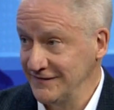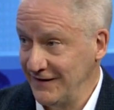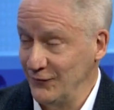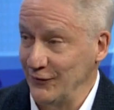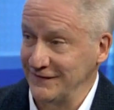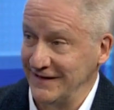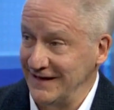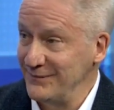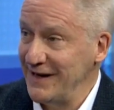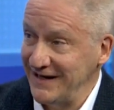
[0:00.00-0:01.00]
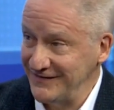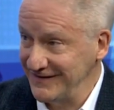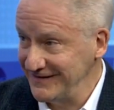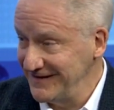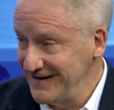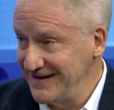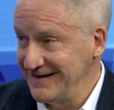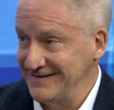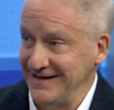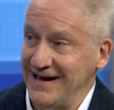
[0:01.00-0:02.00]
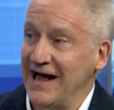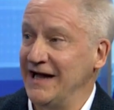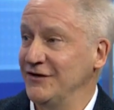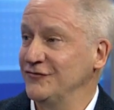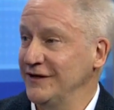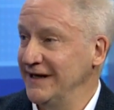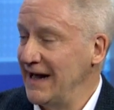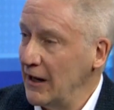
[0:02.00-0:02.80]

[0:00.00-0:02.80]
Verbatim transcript: I've worked in inpatient psychiatry and